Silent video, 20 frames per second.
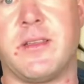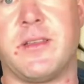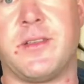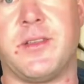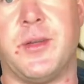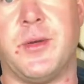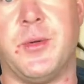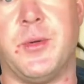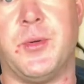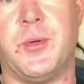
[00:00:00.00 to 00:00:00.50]

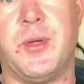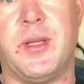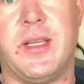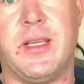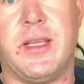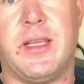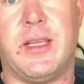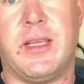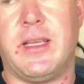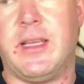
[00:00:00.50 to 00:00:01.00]
So
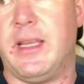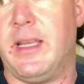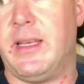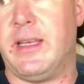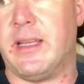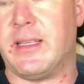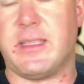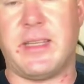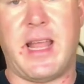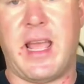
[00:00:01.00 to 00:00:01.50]
it
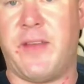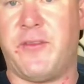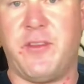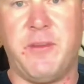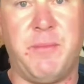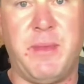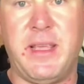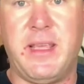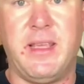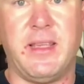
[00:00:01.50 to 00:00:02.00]
doesn't have to
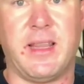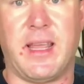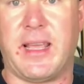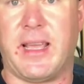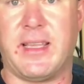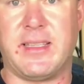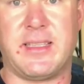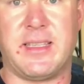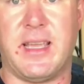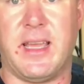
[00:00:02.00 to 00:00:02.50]
be, like
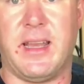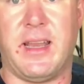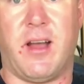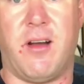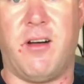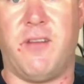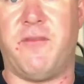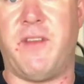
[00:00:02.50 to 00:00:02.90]
I said, all